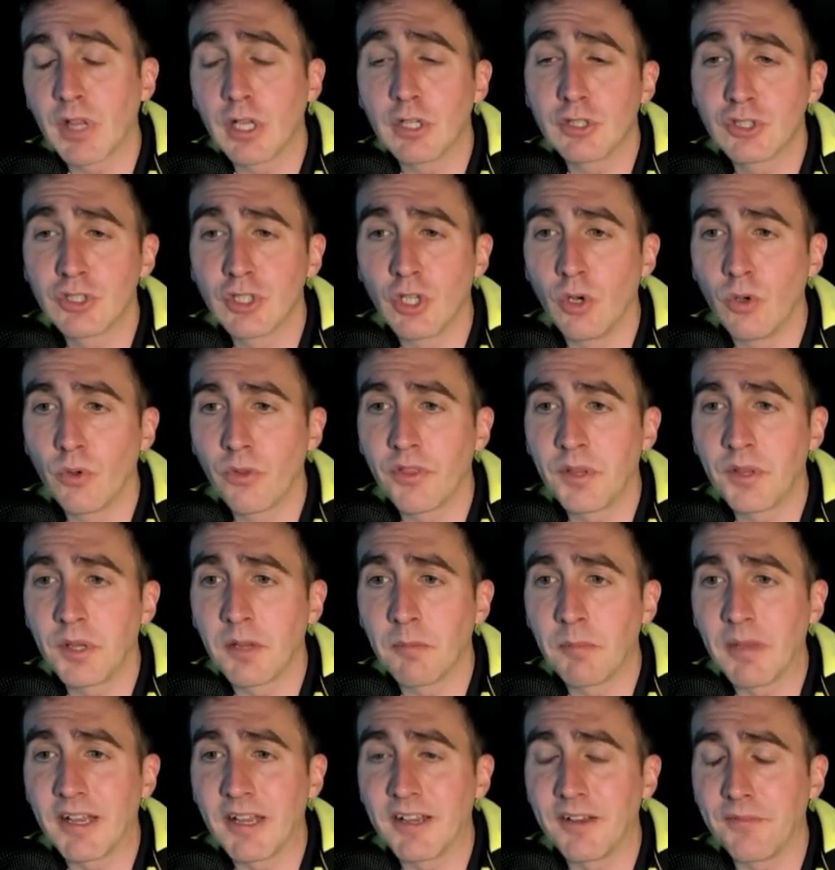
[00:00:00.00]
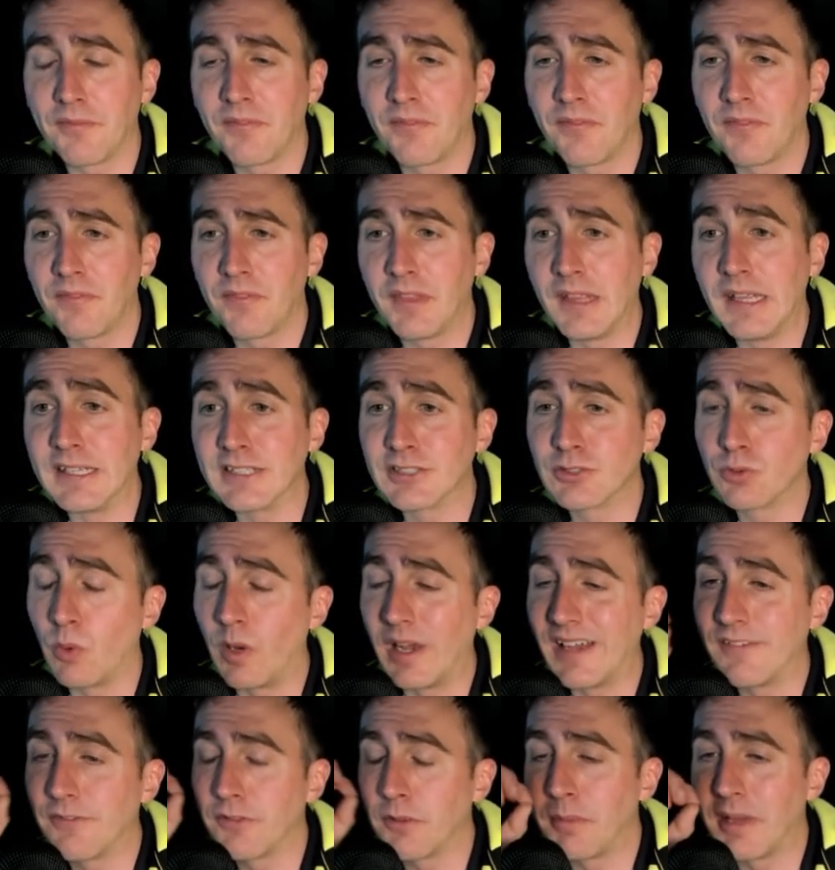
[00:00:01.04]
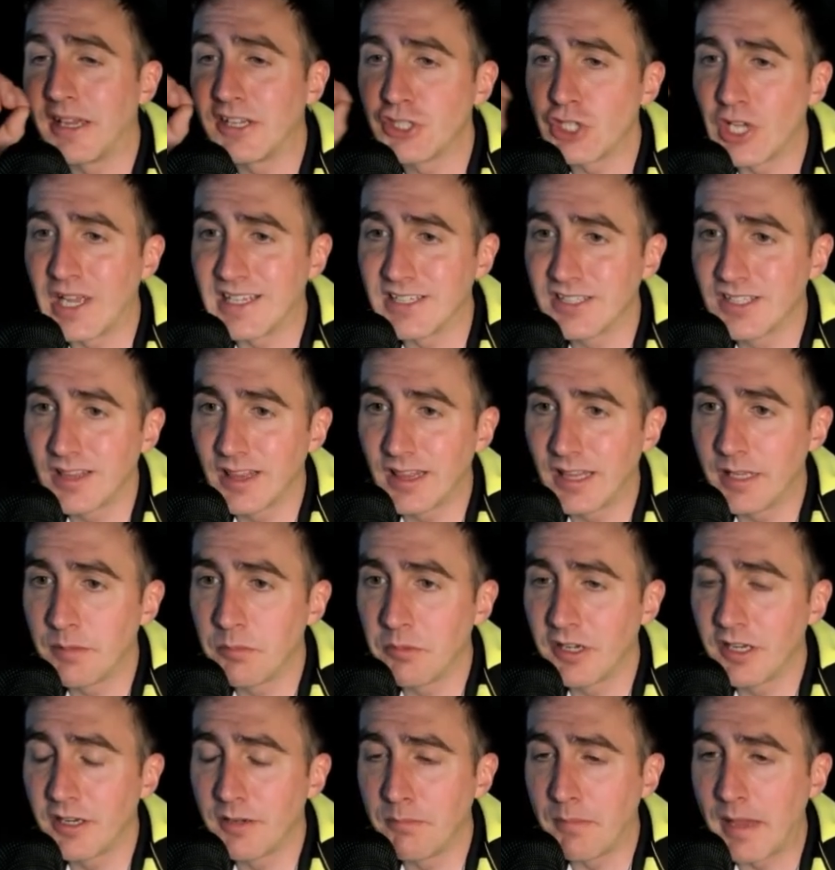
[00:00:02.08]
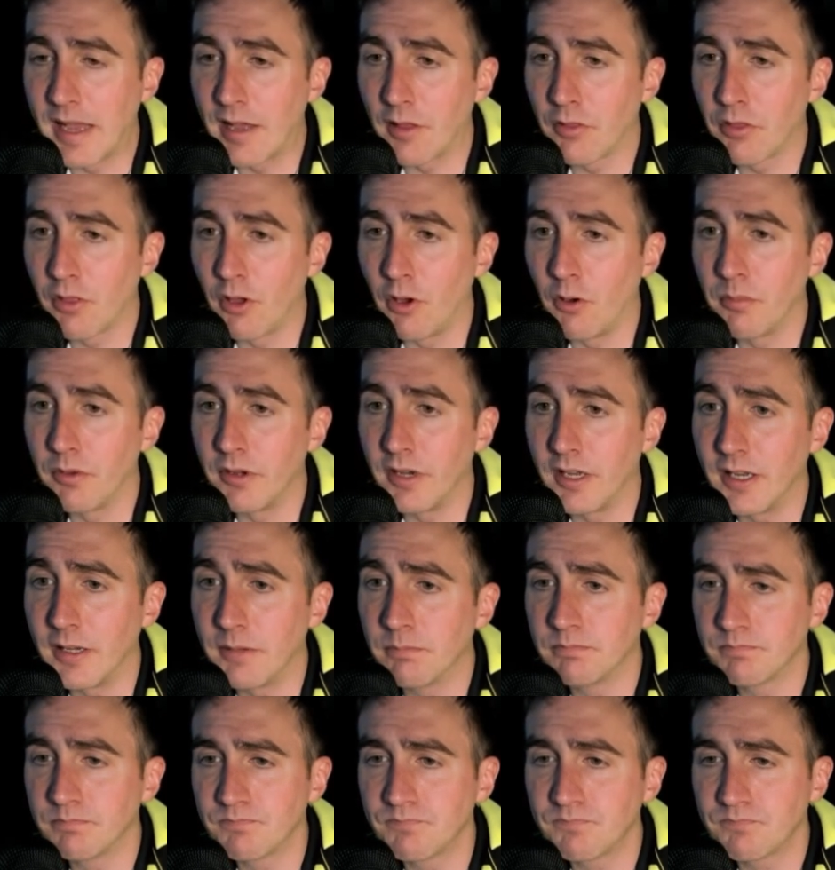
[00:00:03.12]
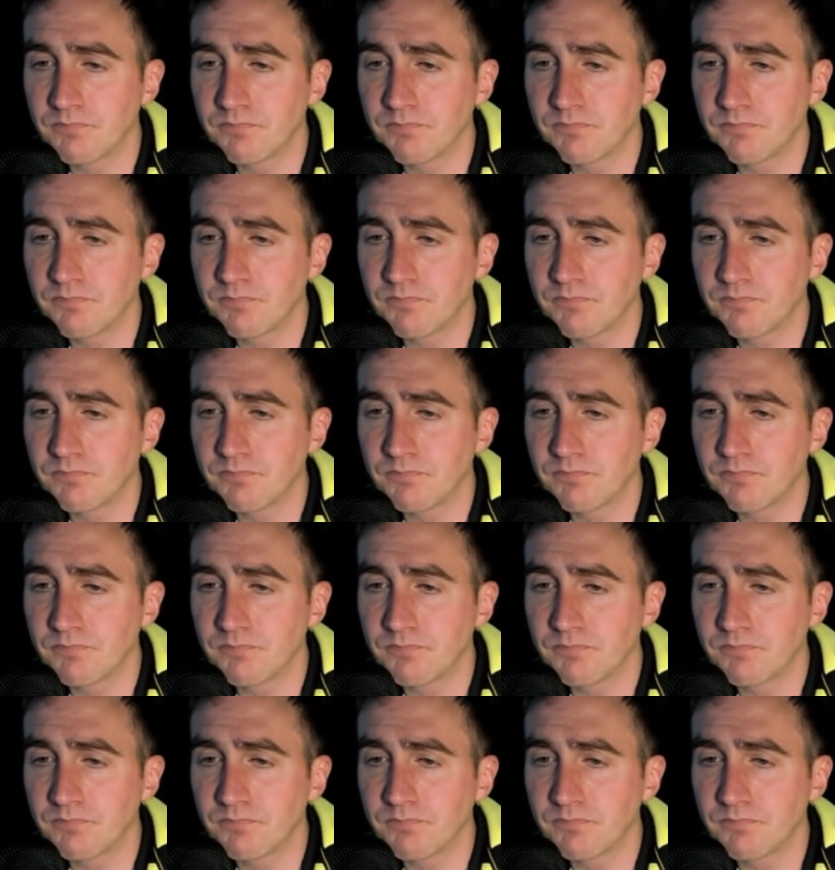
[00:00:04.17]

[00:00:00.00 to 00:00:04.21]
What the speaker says: So think about it this way. If the patient has limited mouth opening,